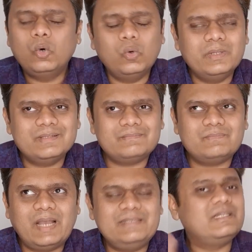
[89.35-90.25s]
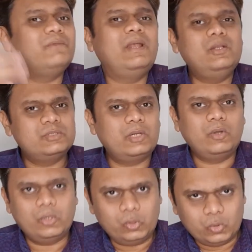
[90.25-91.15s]
oh, the ISEER values are
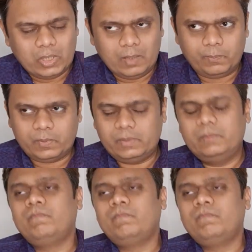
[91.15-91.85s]
gonna go up